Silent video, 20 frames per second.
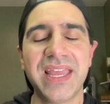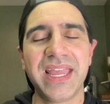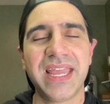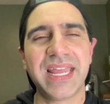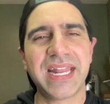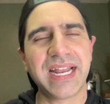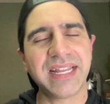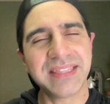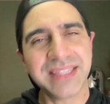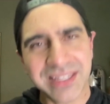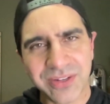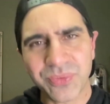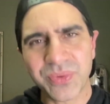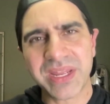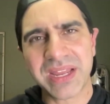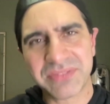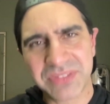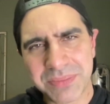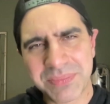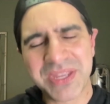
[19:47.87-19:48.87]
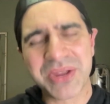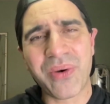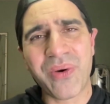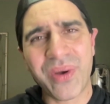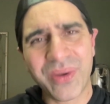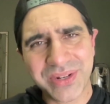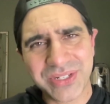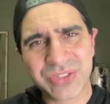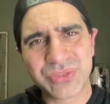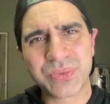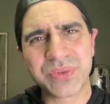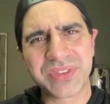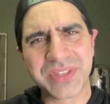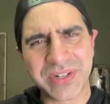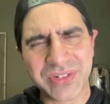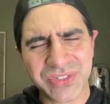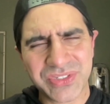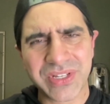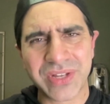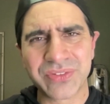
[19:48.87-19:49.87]
And I think we have to be honest with
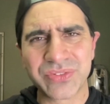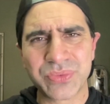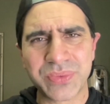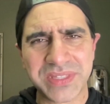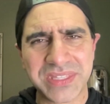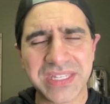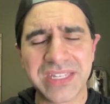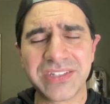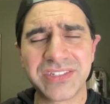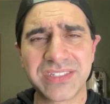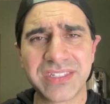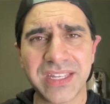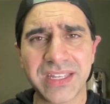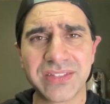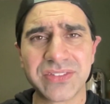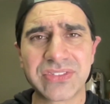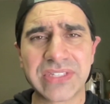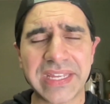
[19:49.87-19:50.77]
ourselves with these things.